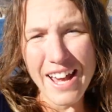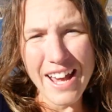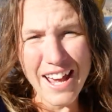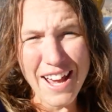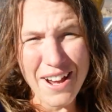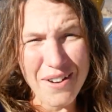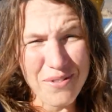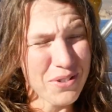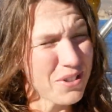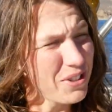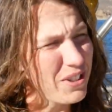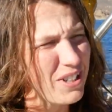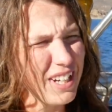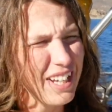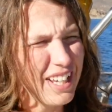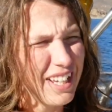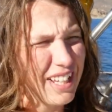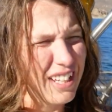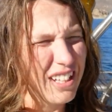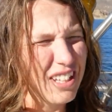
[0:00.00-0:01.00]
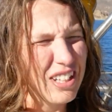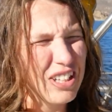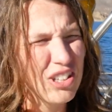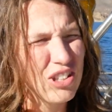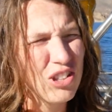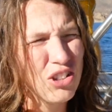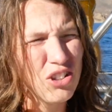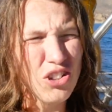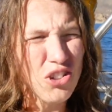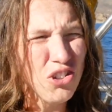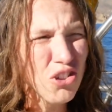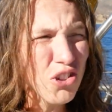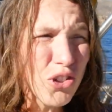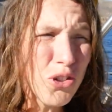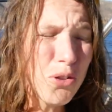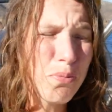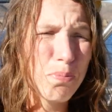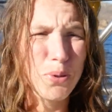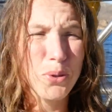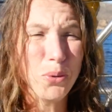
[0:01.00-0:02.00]
after a
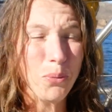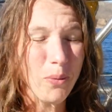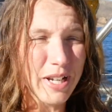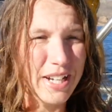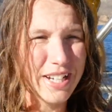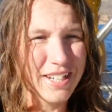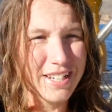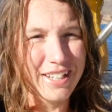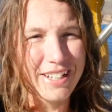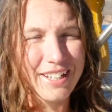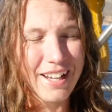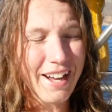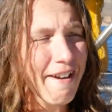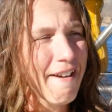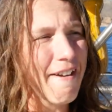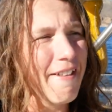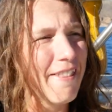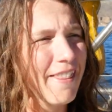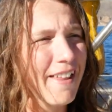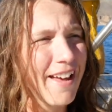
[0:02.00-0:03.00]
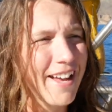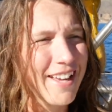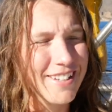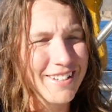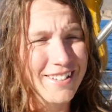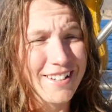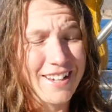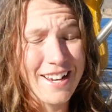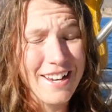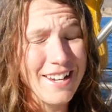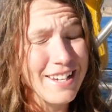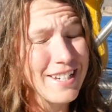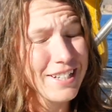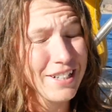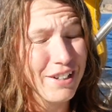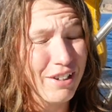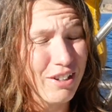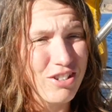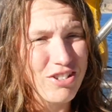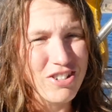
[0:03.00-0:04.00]
super windy night last night here
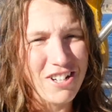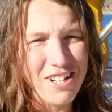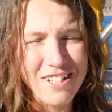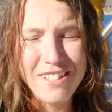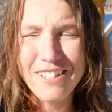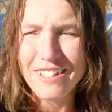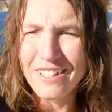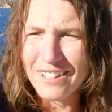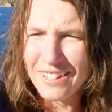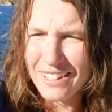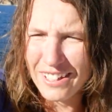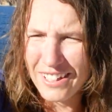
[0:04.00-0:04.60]
at Johnson's